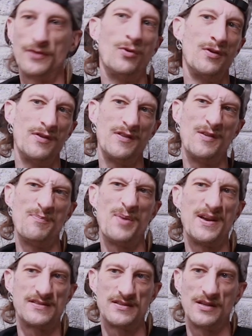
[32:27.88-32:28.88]
that want the
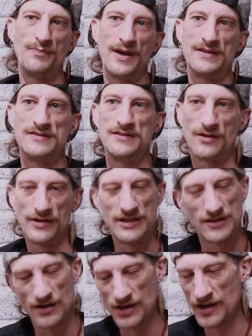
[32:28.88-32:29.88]
best of the best. You know,
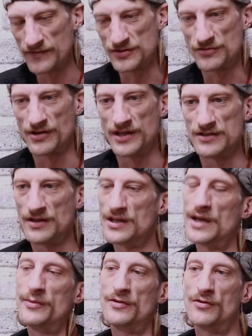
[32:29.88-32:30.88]
Eco Life is great, don't
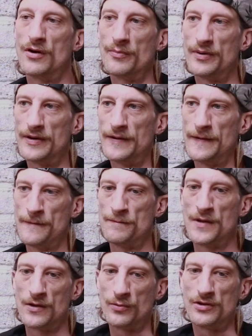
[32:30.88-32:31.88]
get me wrong, but
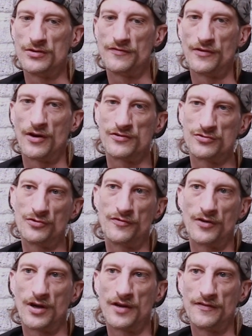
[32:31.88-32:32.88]
we do for our Soil
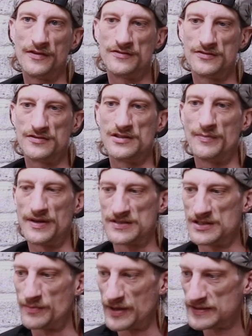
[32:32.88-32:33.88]
for Life is just the
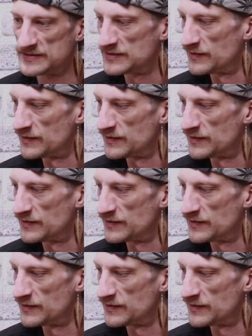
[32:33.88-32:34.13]
best, the best.